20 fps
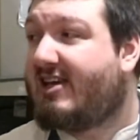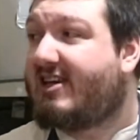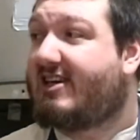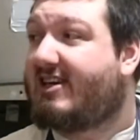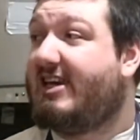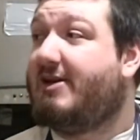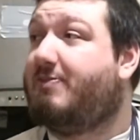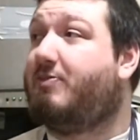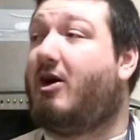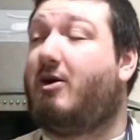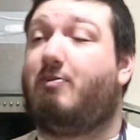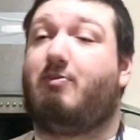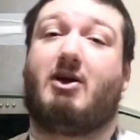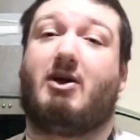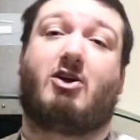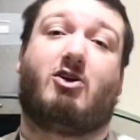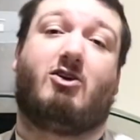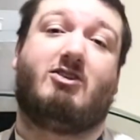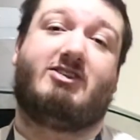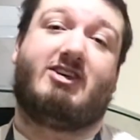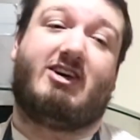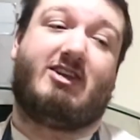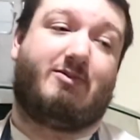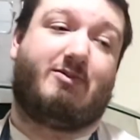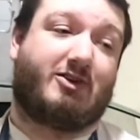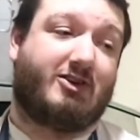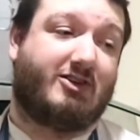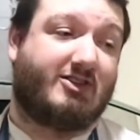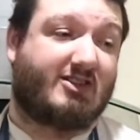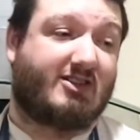keep up my content,
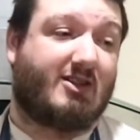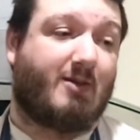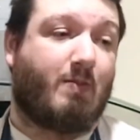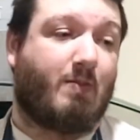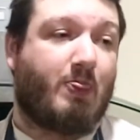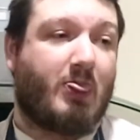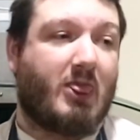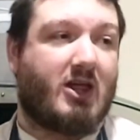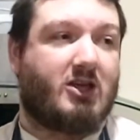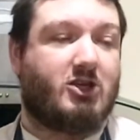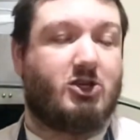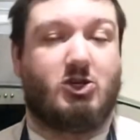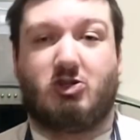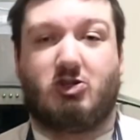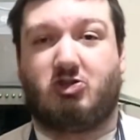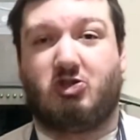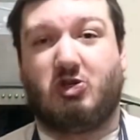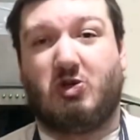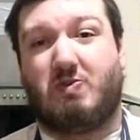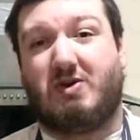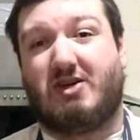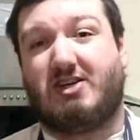because YouTube